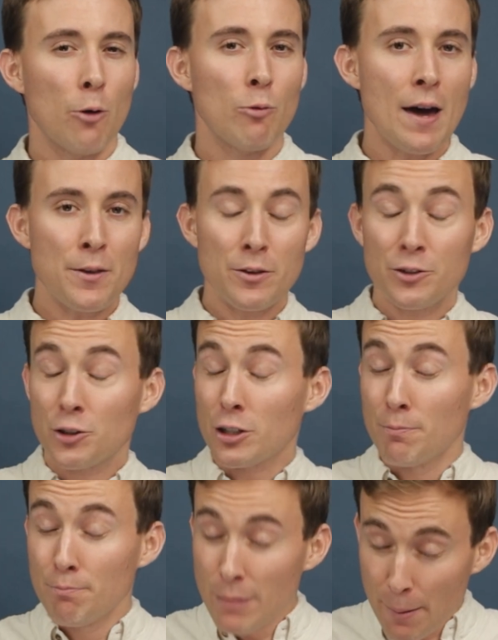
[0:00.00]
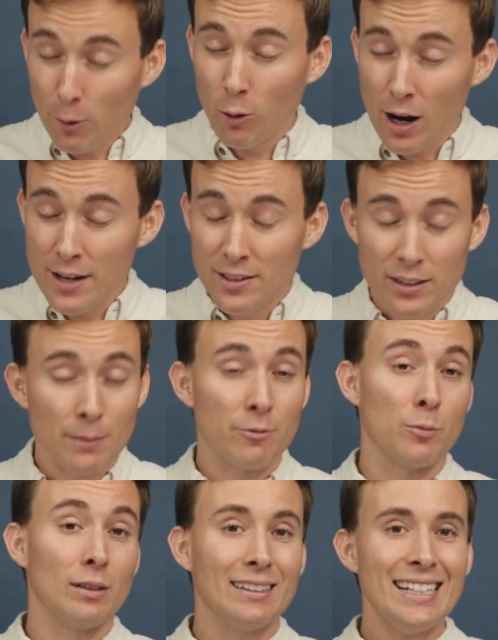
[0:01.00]
rather than just memorizing them
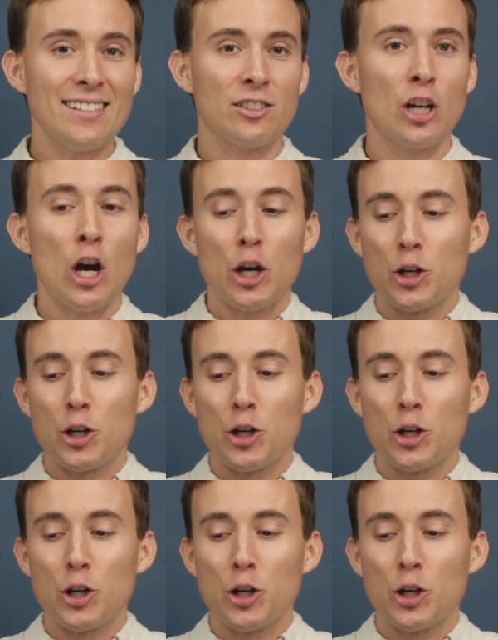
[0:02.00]
from a list,